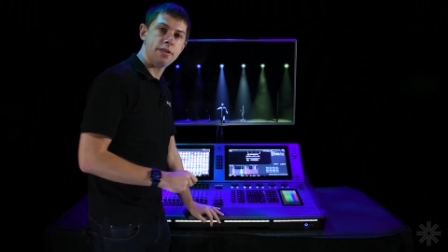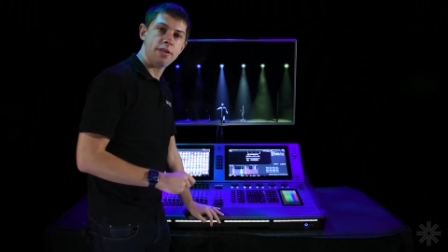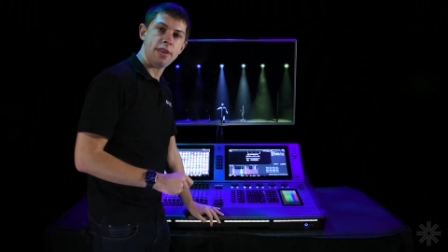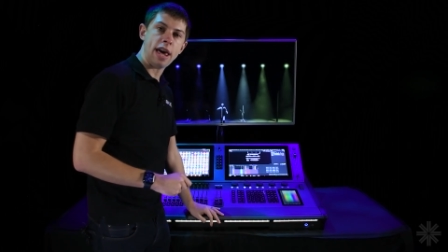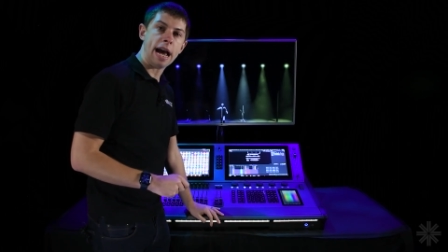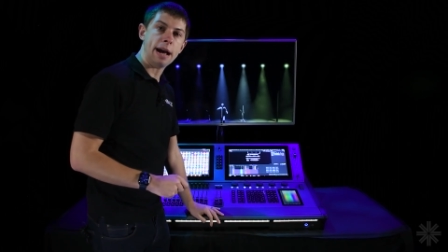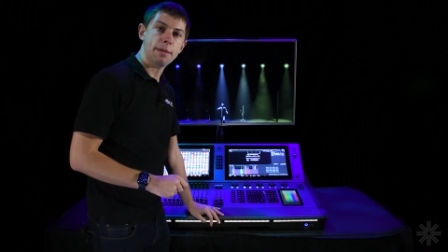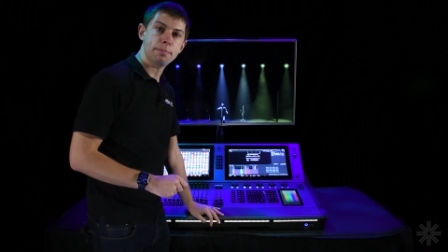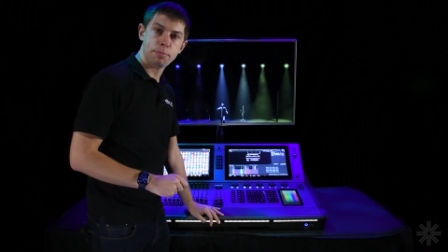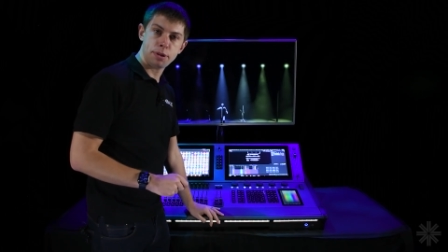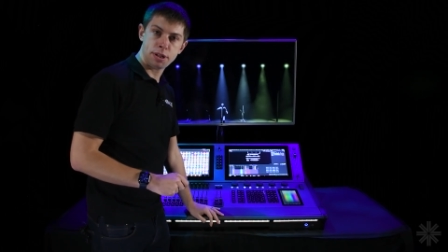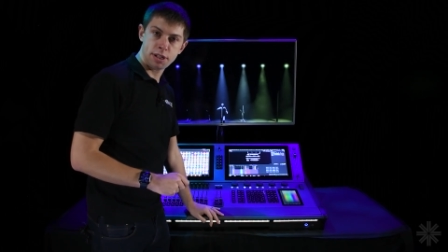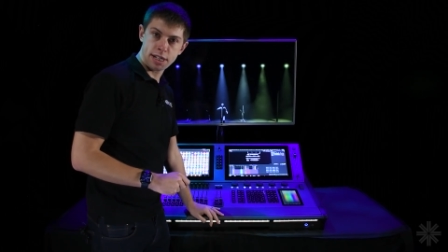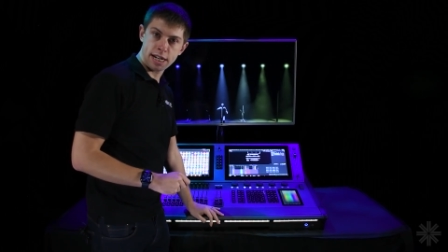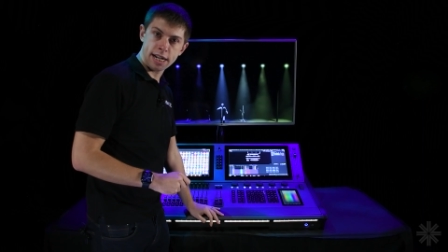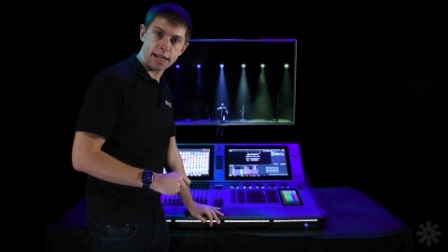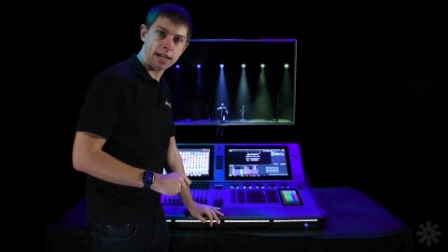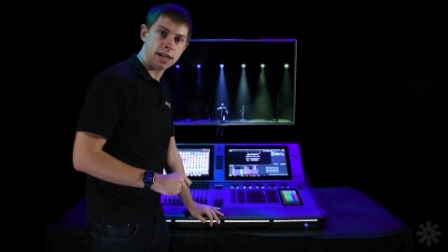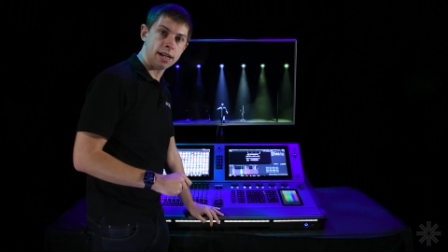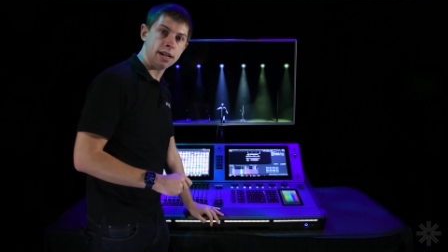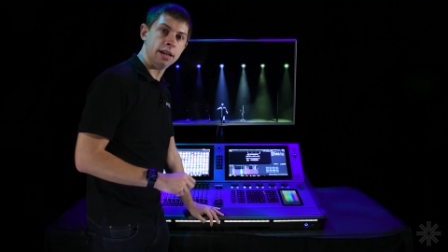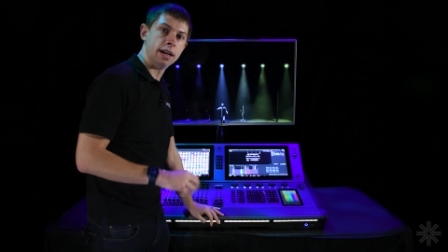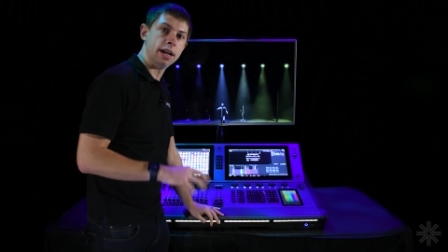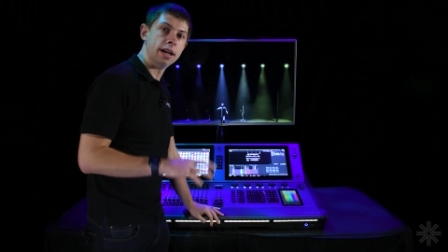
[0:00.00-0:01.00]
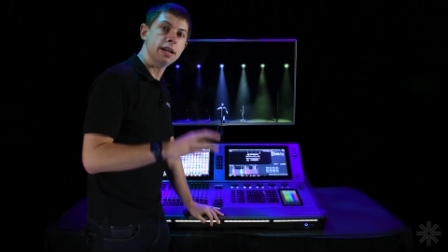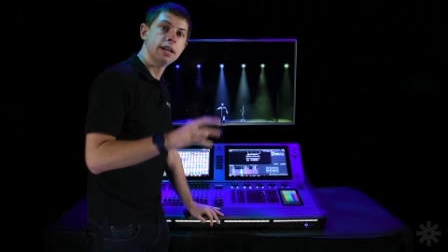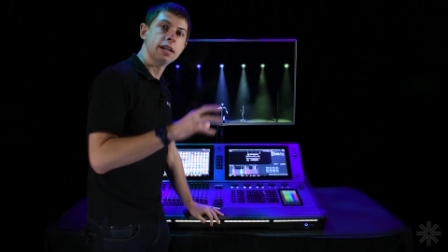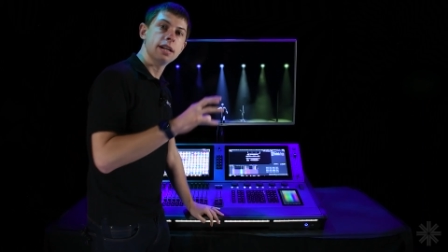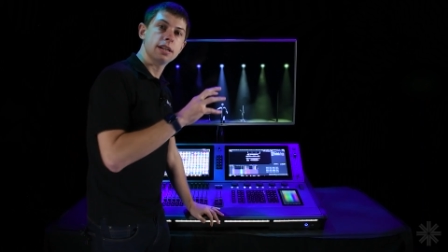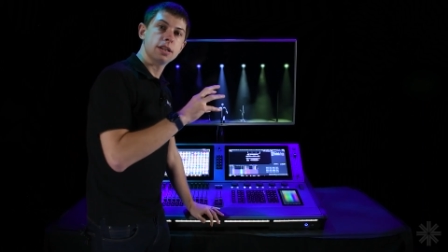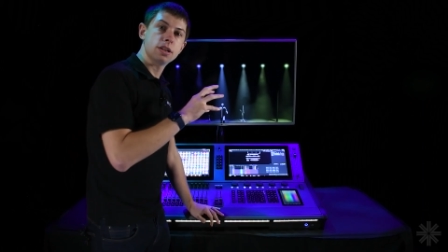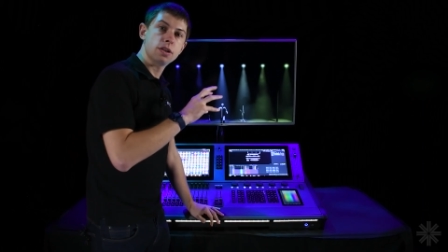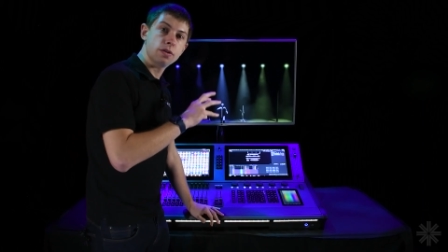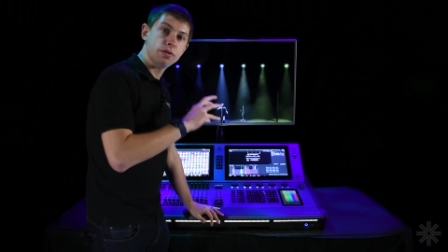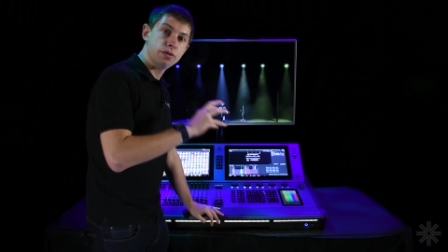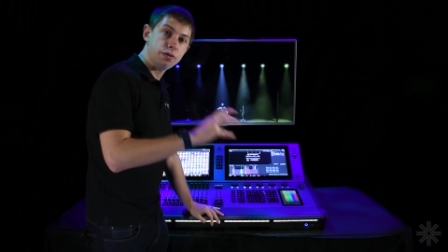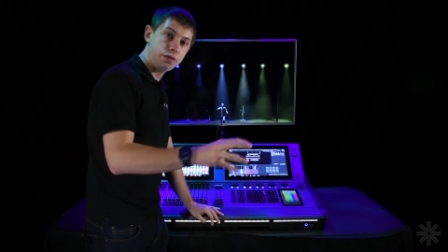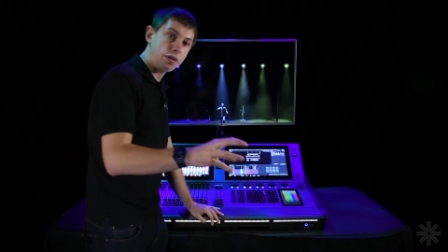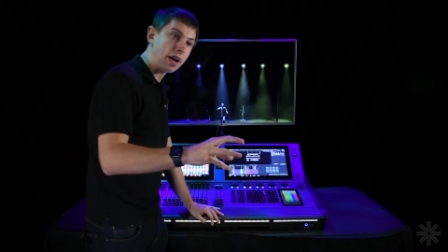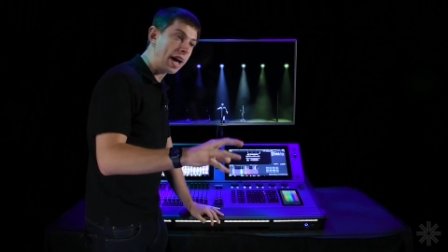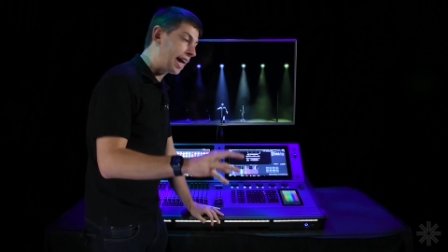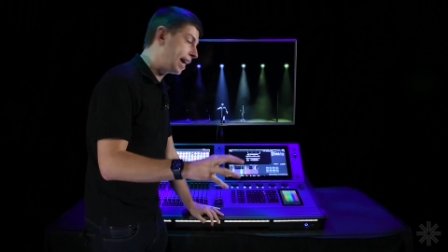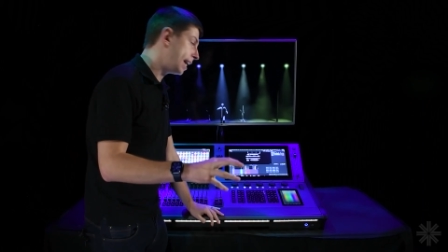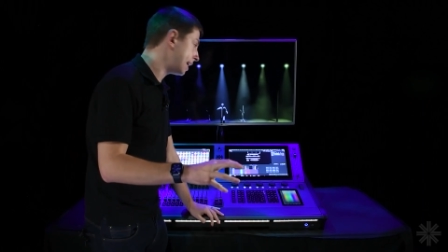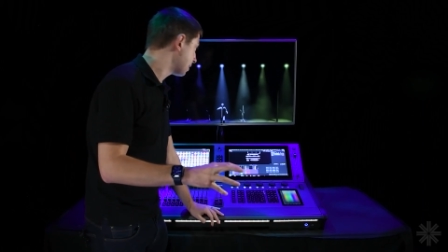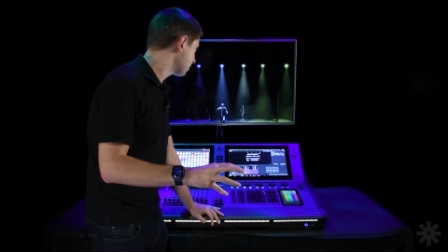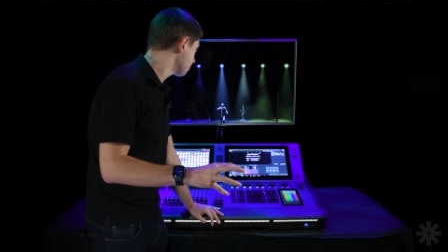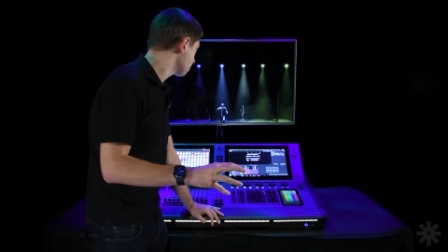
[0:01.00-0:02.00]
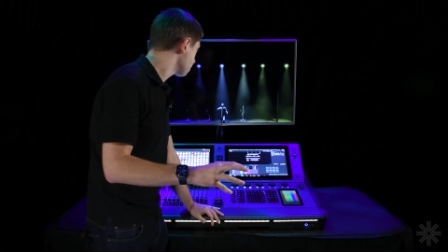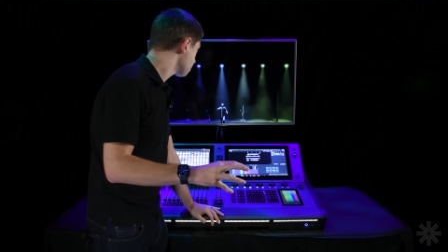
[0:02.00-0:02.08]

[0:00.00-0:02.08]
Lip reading: that particular fan.